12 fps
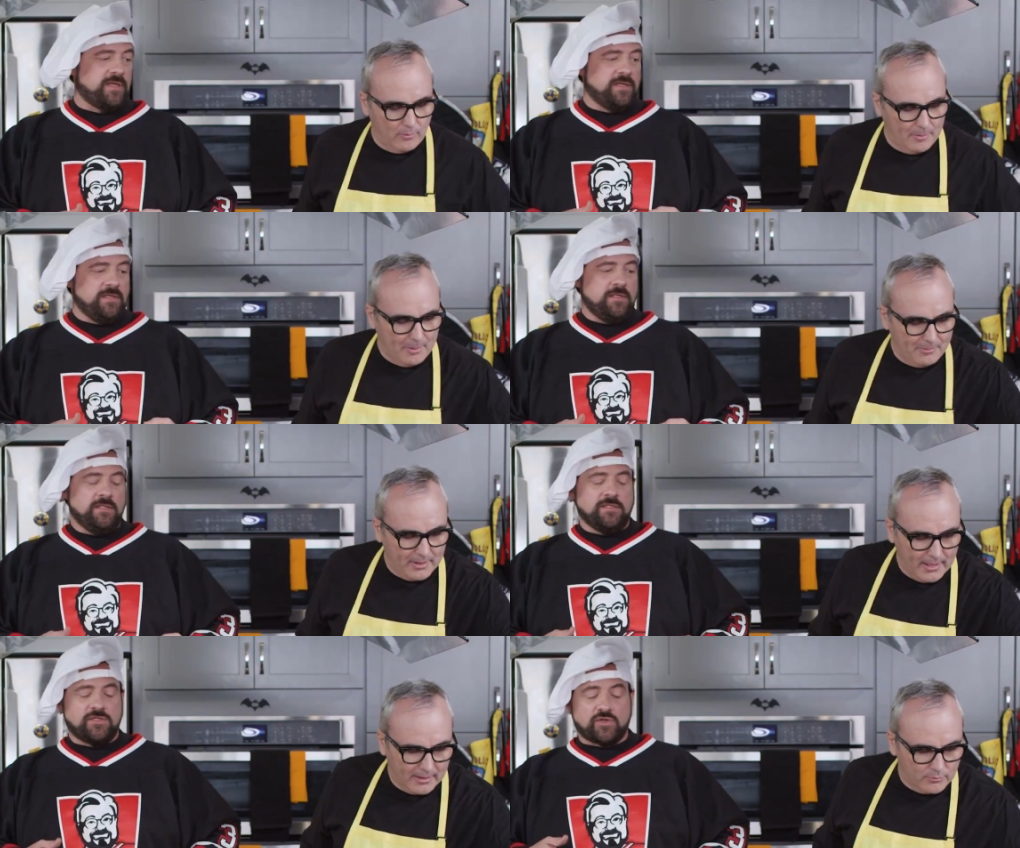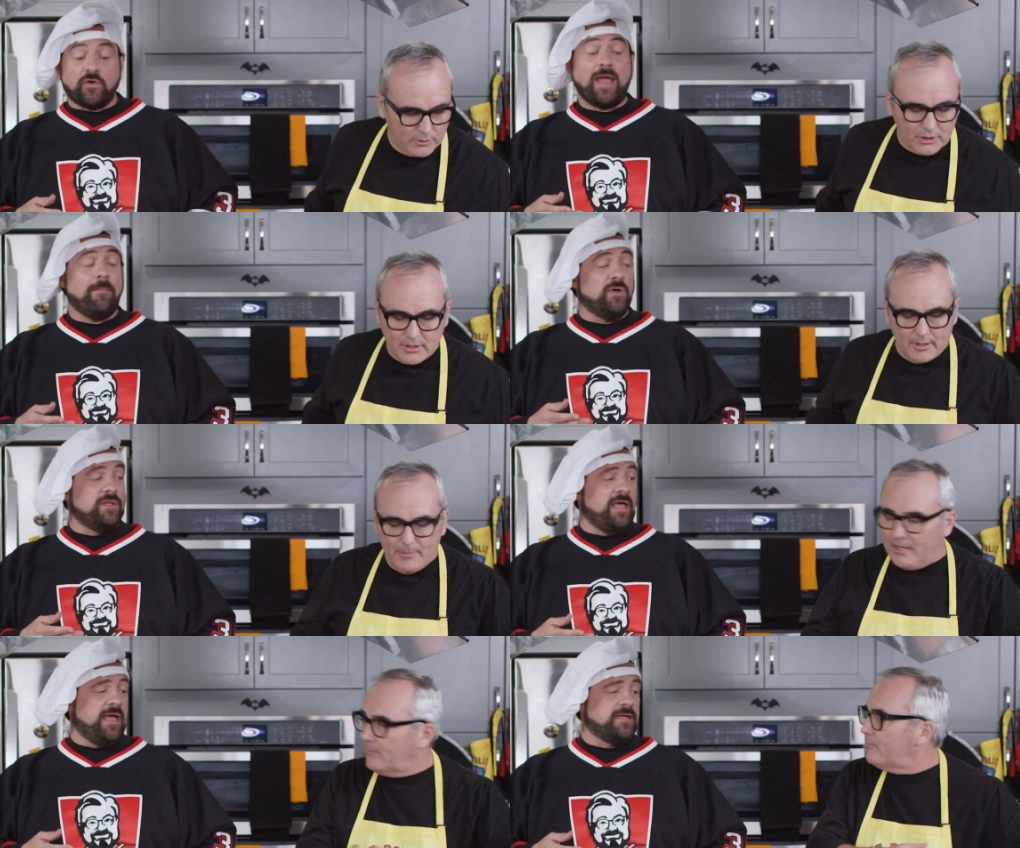Speaker 1: whip up the eggs. Scrambled
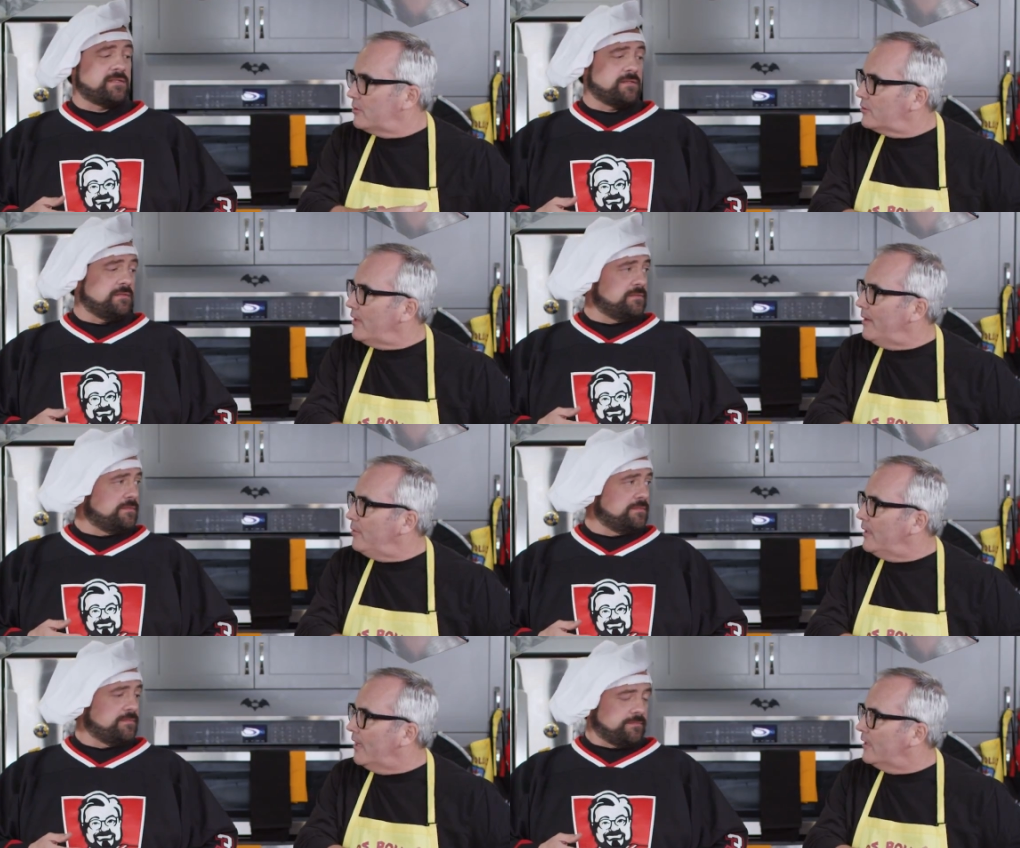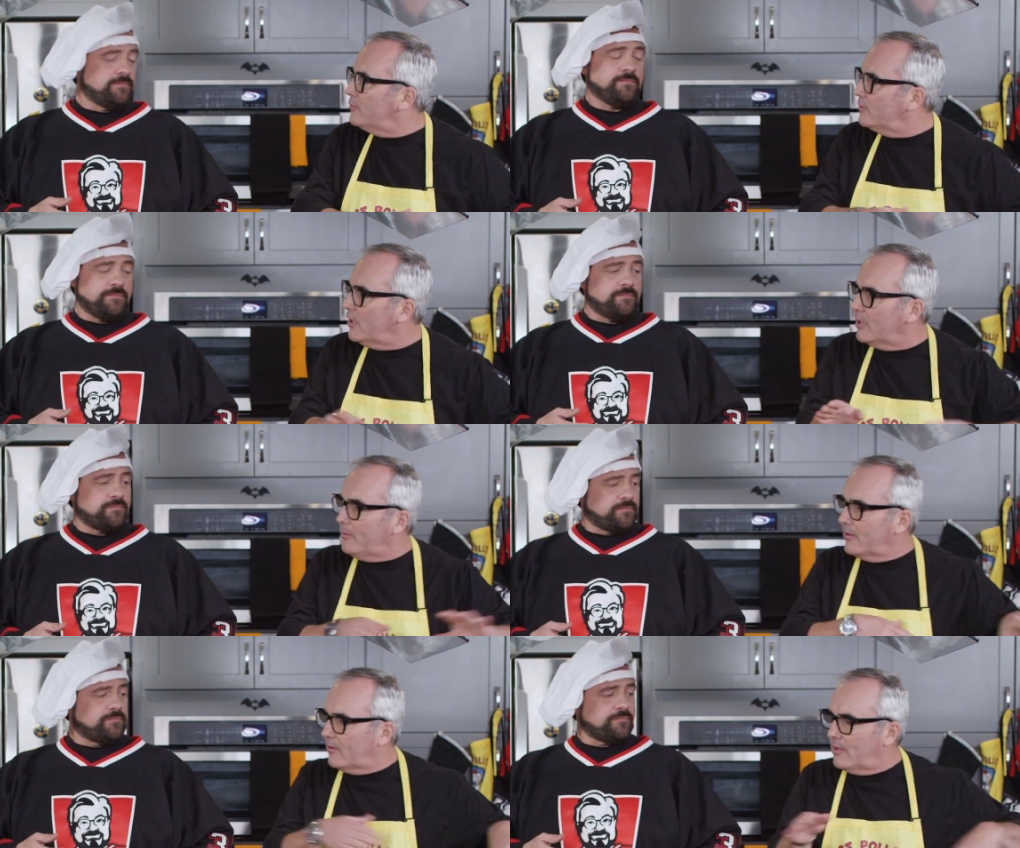eggs. Scrambled eggs. We'll talk about
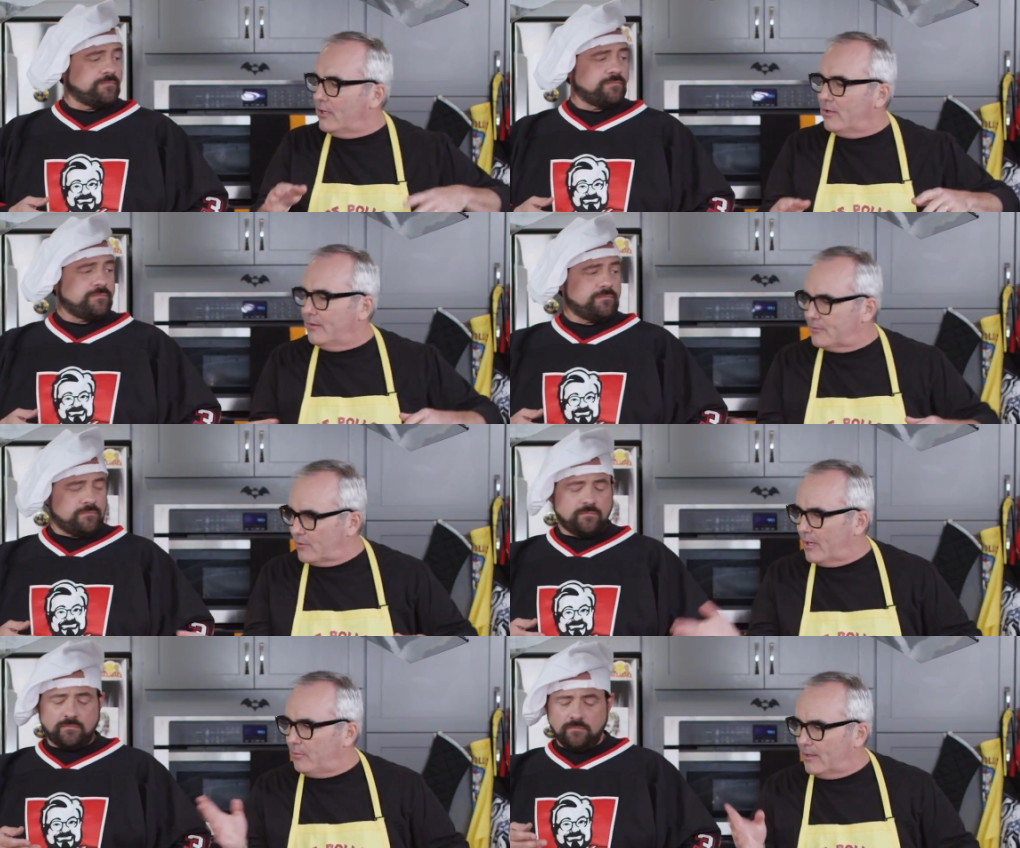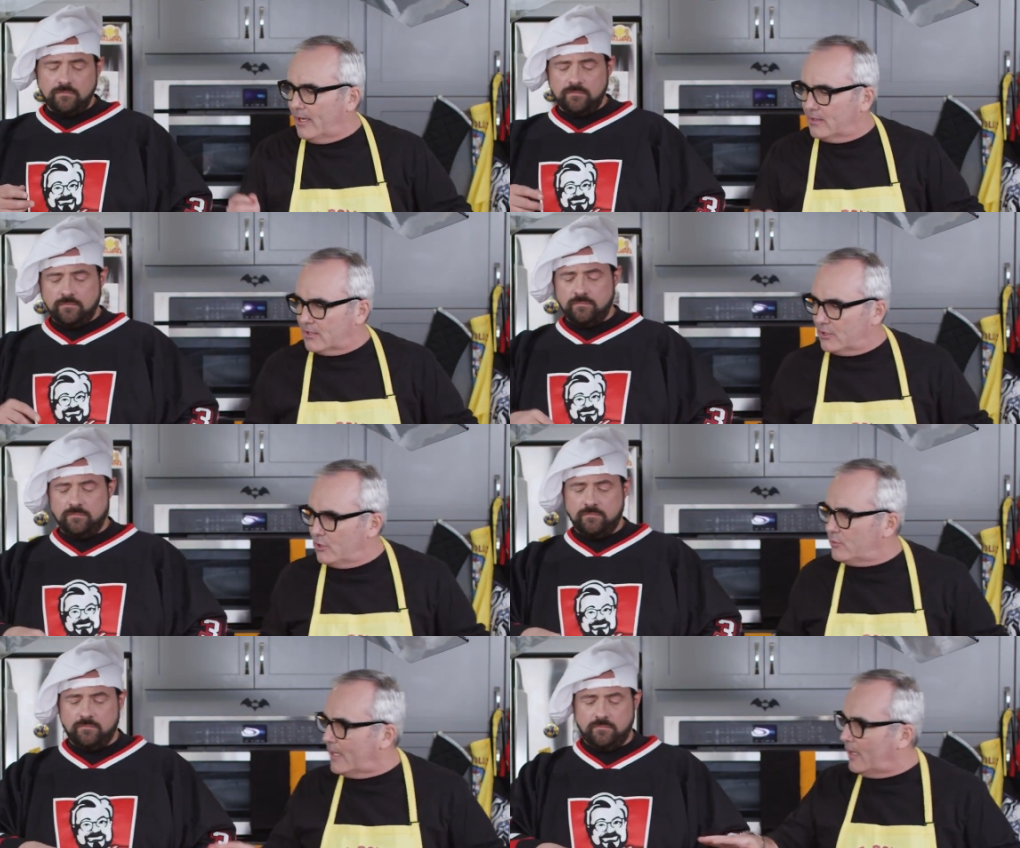the theory of scrambled eggs as you
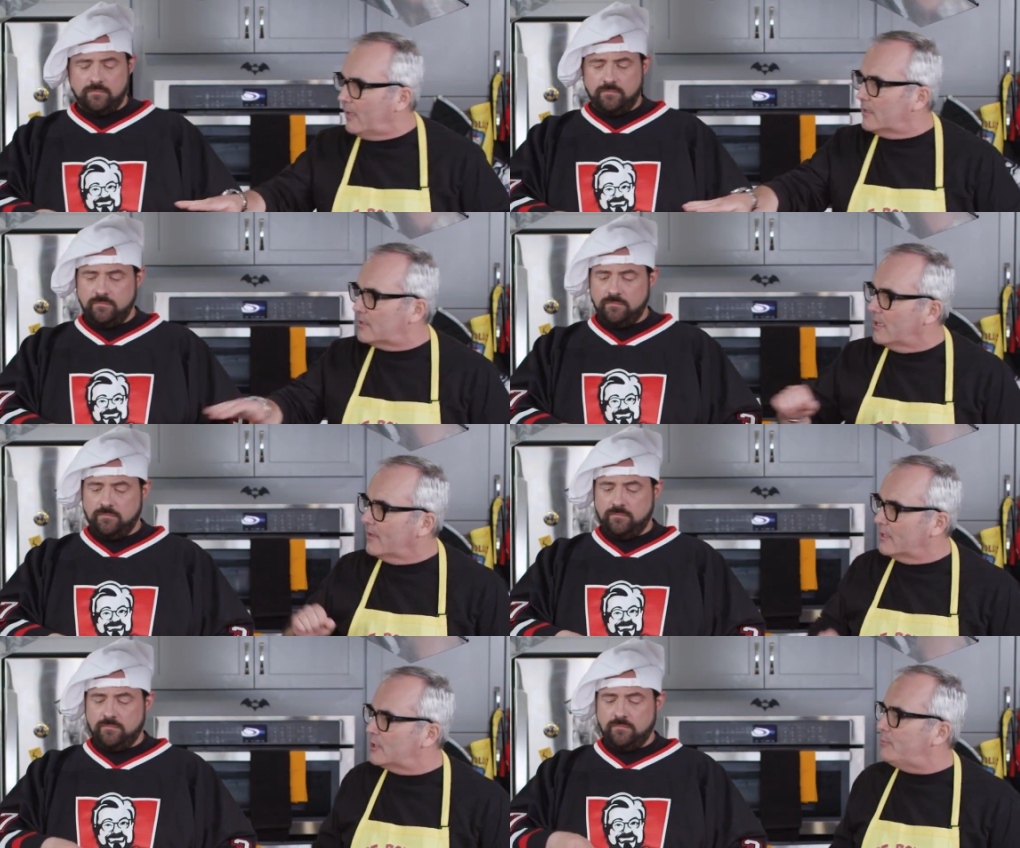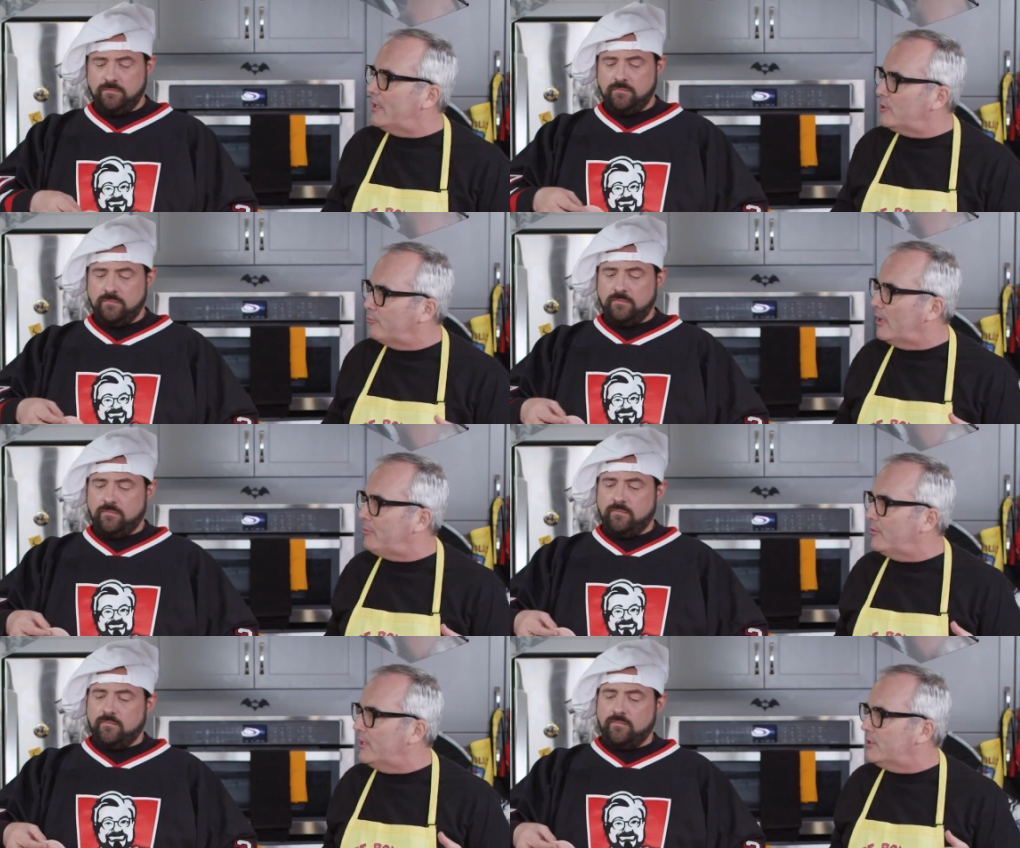tell us the special
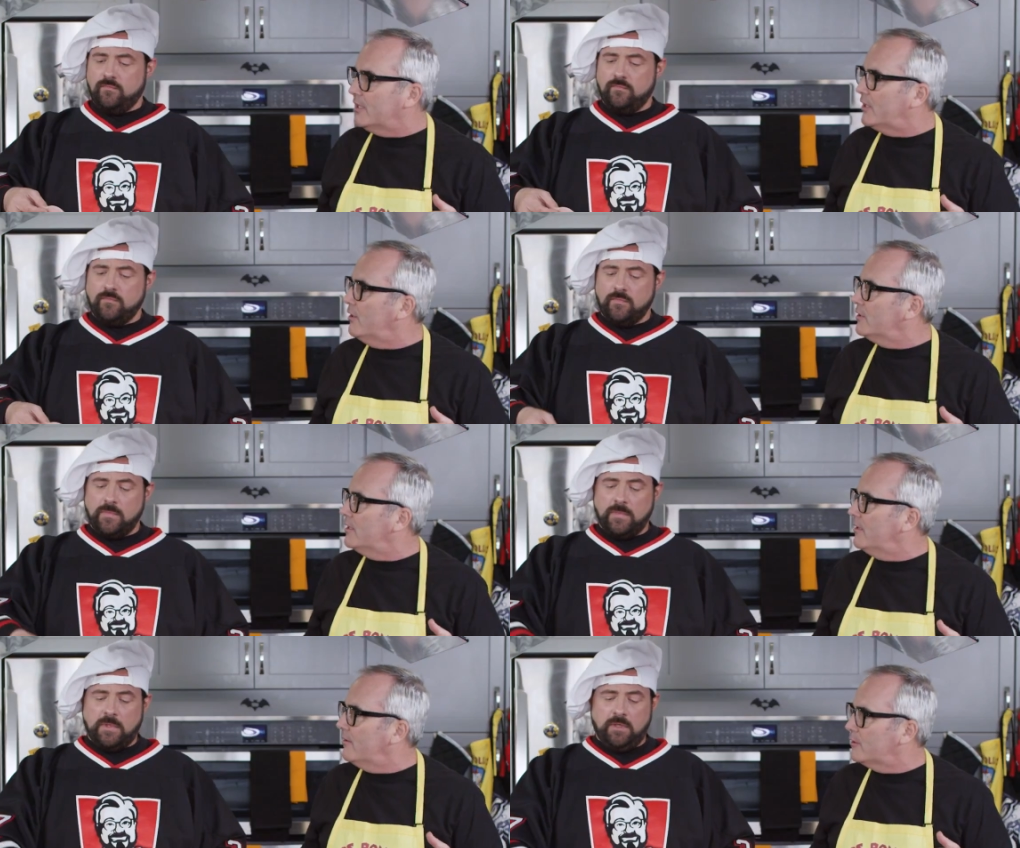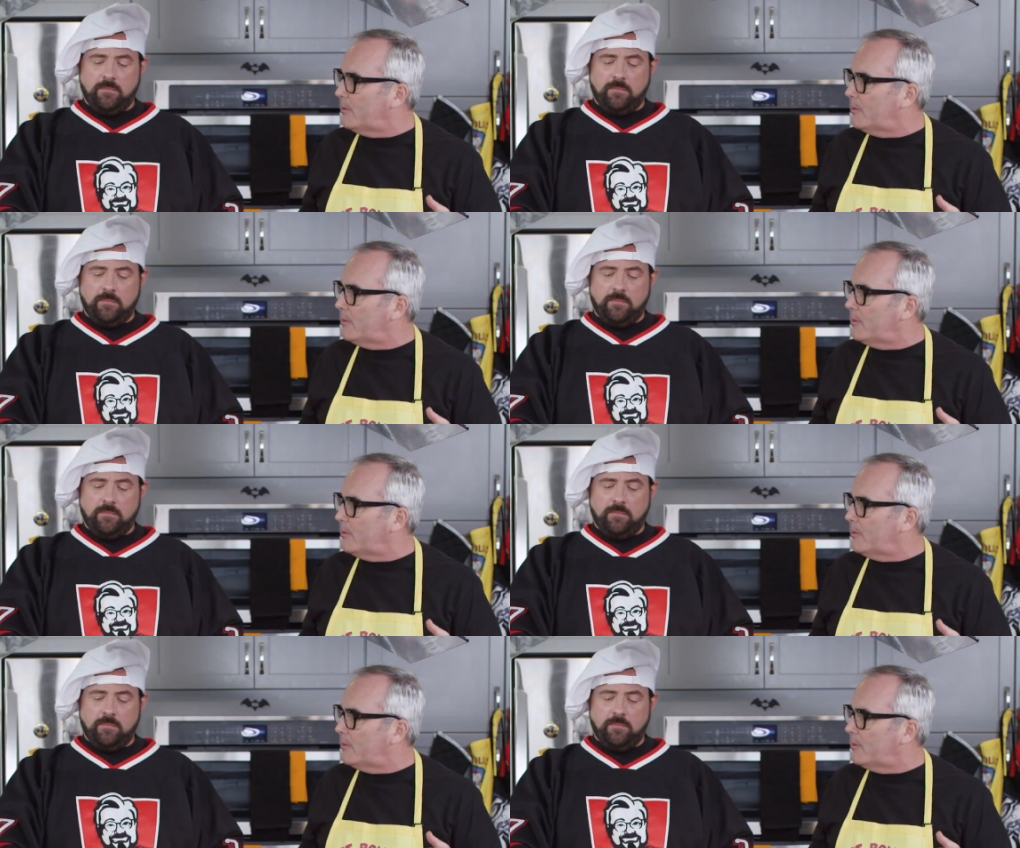preparation that goes into those